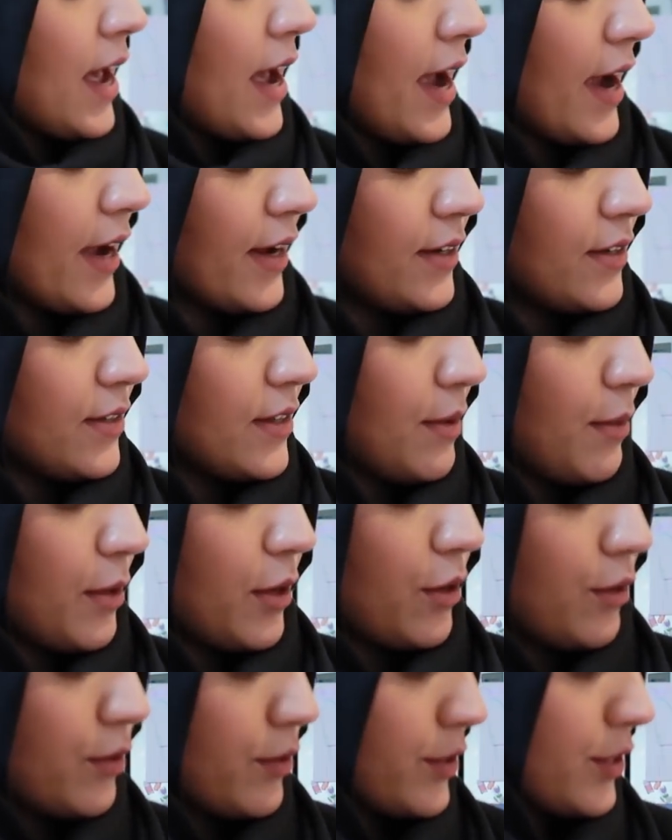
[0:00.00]
And there were
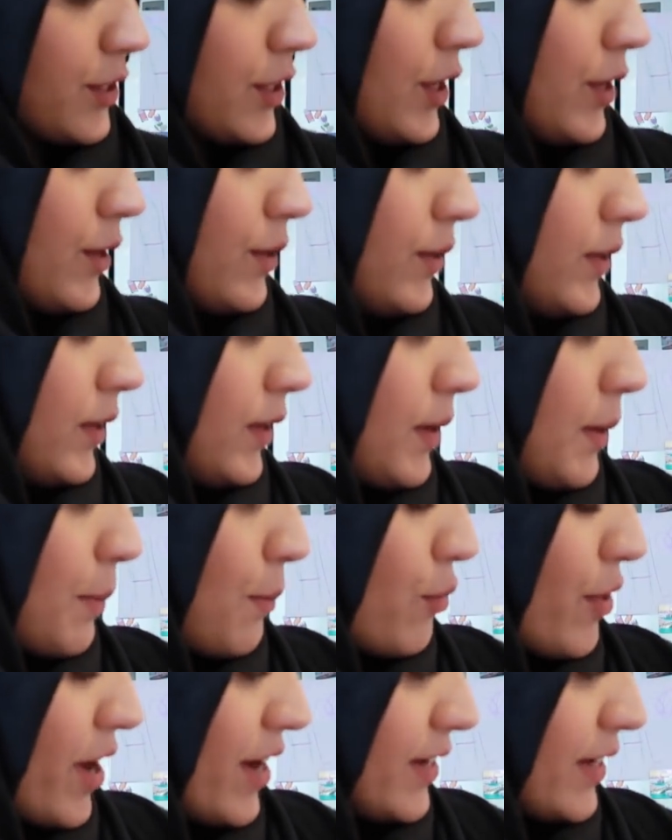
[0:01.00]
also
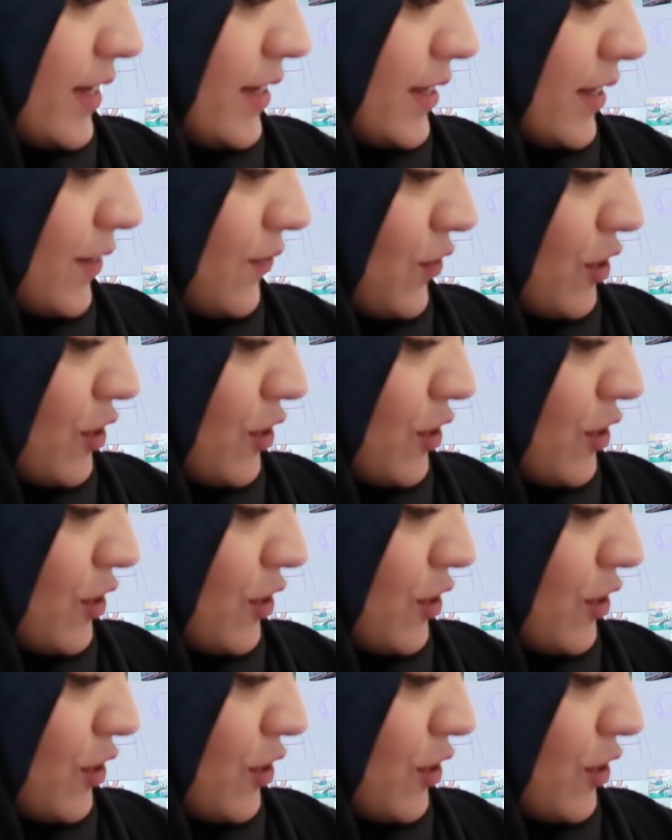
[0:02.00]
breaded